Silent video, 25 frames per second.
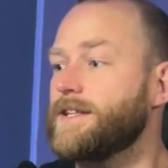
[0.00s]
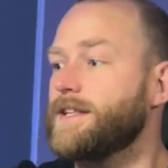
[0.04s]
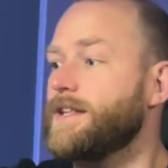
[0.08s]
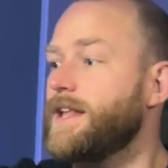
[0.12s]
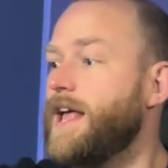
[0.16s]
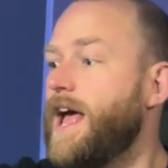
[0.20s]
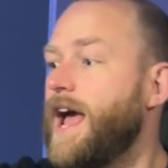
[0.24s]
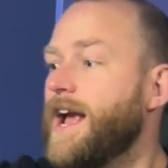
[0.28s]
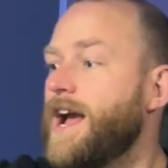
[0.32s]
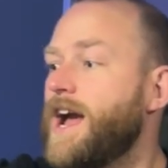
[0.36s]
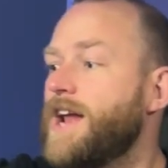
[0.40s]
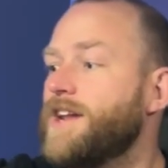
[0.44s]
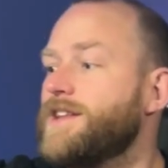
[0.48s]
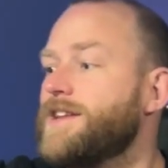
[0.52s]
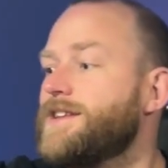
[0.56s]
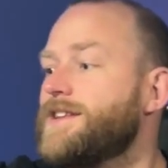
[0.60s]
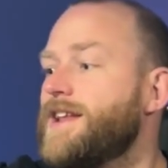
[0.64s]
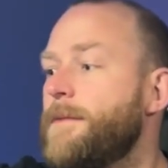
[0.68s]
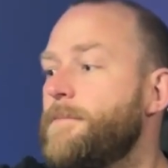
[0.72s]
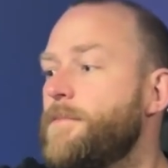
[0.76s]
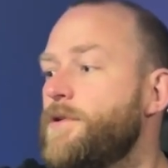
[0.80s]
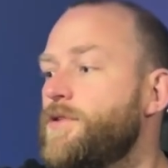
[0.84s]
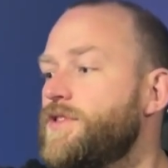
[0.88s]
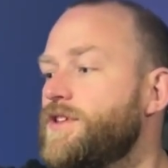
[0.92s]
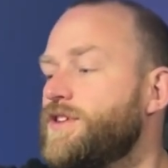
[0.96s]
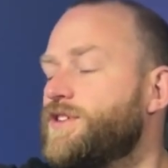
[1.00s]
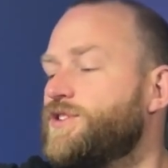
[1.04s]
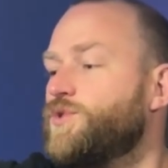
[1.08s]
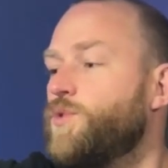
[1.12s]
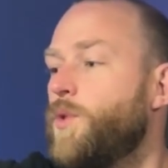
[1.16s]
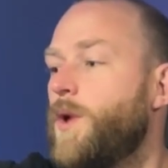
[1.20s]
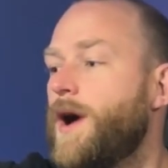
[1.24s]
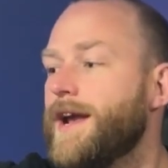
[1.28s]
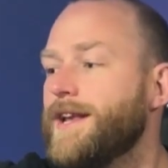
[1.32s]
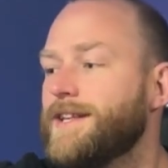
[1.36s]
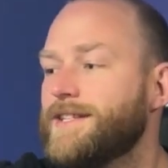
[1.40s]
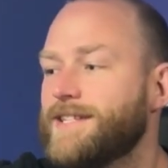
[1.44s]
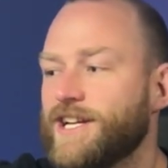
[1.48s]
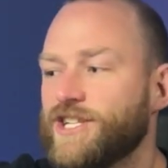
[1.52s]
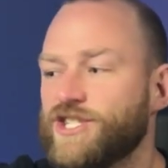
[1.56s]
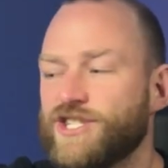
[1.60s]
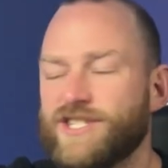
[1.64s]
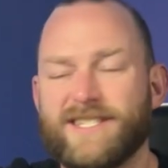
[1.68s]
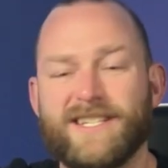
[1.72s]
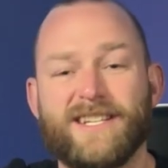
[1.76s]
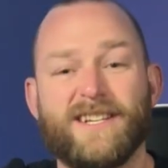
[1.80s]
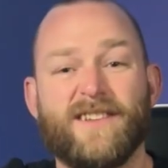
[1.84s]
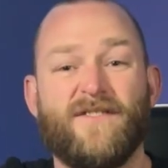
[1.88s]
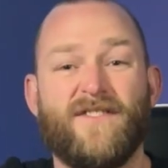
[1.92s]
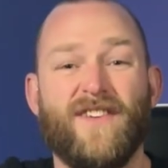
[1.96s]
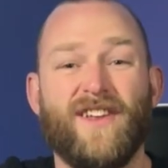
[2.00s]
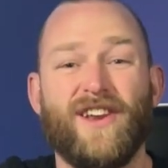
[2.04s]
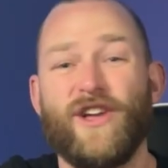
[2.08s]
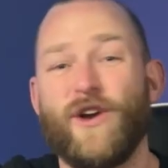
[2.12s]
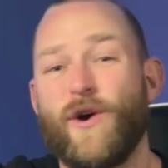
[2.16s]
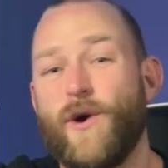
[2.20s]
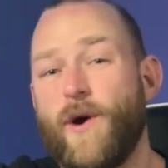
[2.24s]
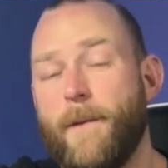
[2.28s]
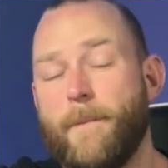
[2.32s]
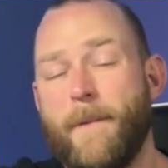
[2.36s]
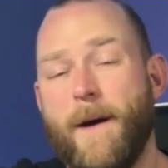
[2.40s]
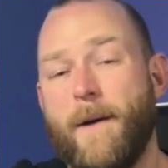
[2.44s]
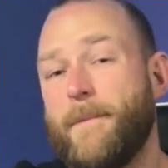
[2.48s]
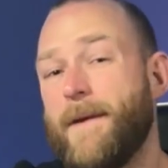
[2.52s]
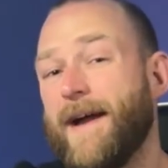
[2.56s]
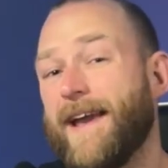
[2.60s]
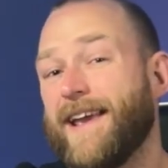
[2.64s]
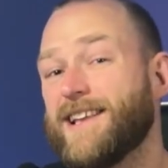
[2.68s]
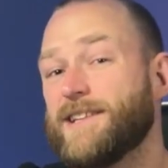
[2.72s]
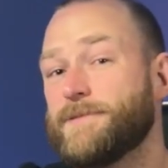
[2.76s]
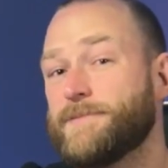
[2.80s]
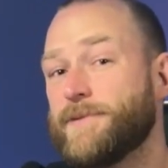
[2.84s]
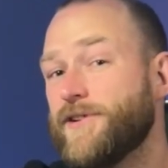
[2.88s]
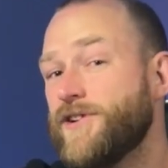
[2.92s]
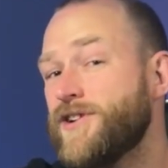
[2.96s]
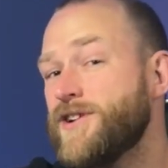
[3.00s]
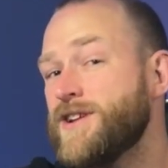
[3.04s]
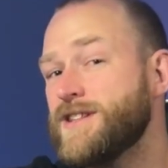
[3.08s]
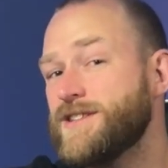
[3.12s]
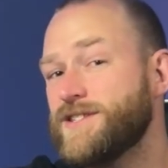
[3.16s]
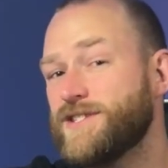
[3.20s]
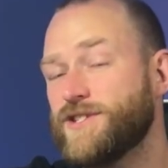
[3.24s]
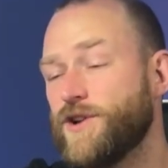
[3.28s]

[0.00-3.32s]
I got to demo this twice. I just did a video about my experience.